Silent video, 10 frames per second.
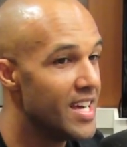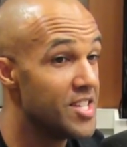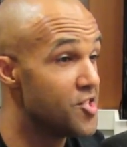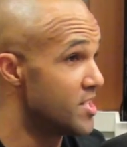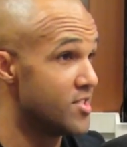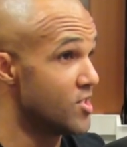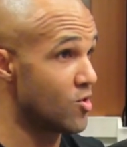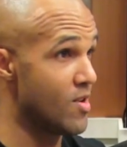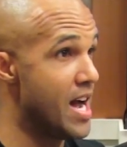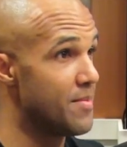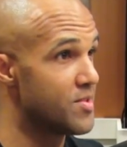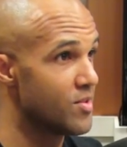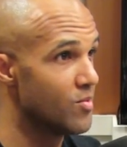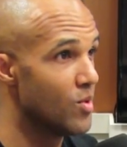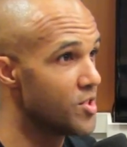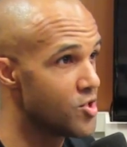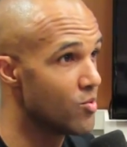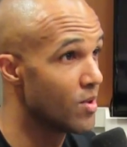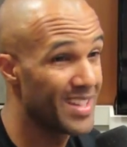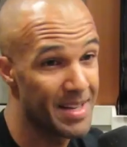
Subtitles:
it just describes what you were.